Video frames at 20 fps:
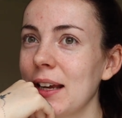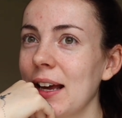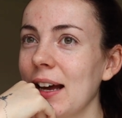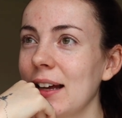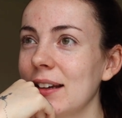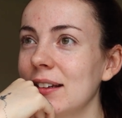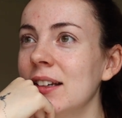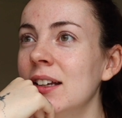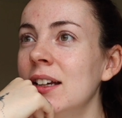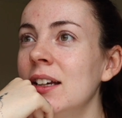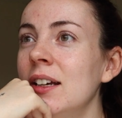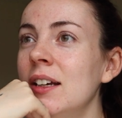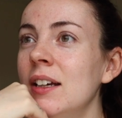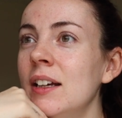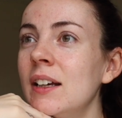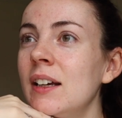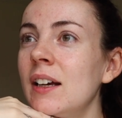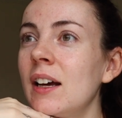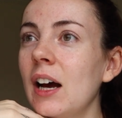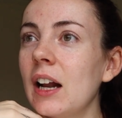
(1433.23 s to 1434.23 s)
And
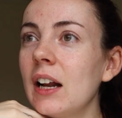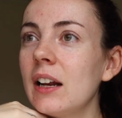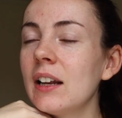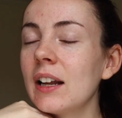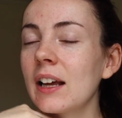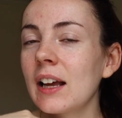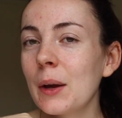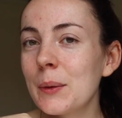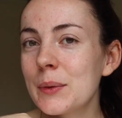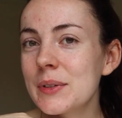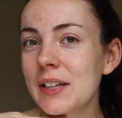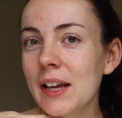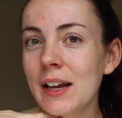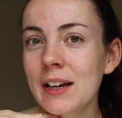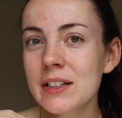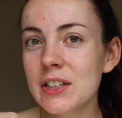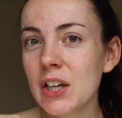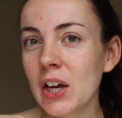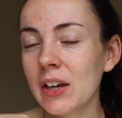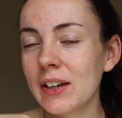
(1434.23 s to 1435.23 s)
like I was
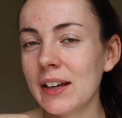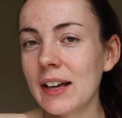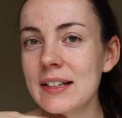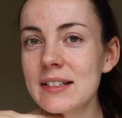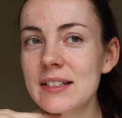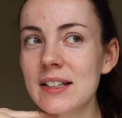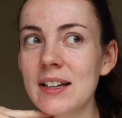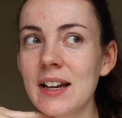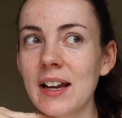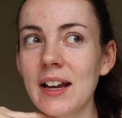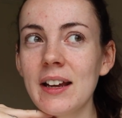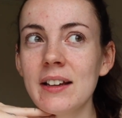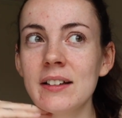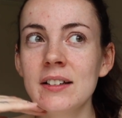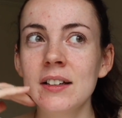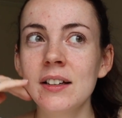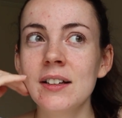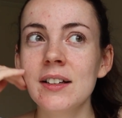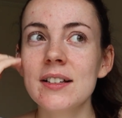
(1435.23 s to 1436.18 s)
saying to her yesterday,